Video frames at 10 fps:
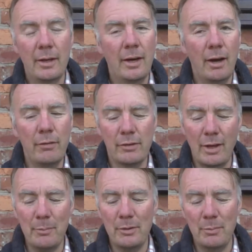I've
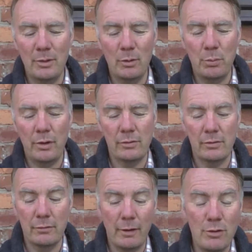examined him in your presence
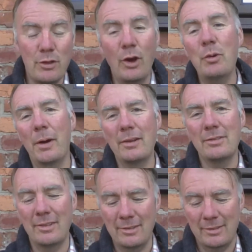and found no
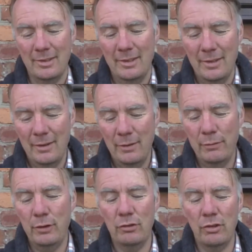basis
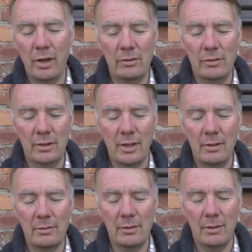for your charges
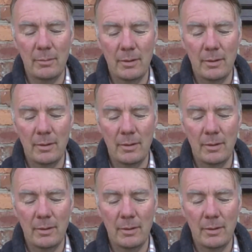against him.